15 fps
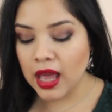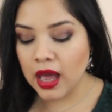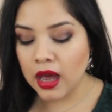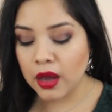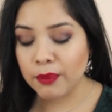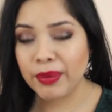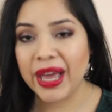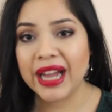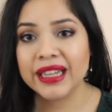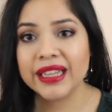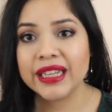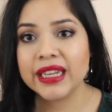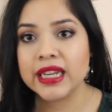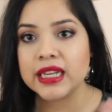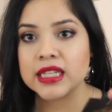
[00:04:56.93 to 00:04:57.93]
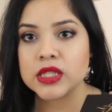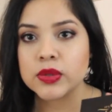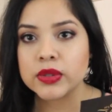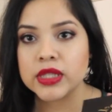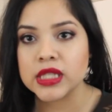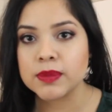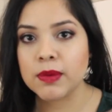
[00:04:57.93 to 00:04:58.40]
uh, palette and it's
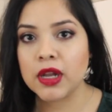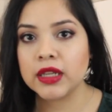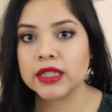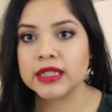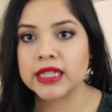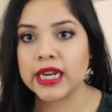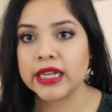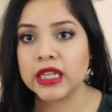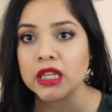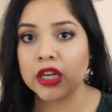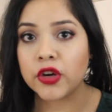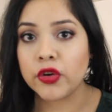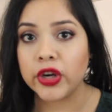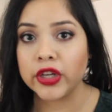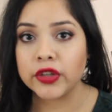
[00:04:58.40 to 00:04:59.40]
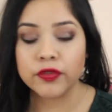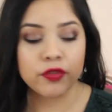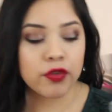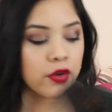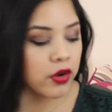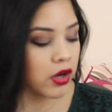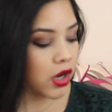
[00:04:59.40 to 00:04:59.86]
really small and tiny and great
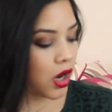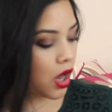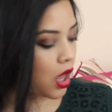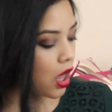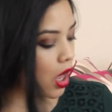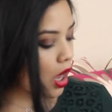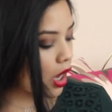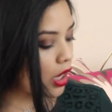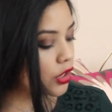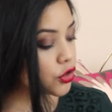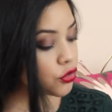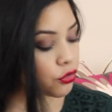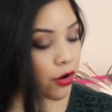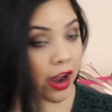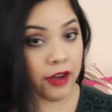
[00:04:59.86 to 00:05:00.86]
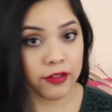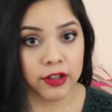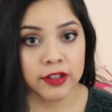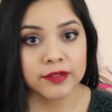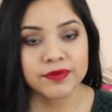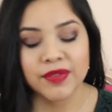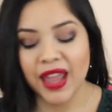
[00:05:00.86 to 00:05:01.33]
for uh,
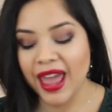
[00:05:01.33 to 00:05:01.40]
travel.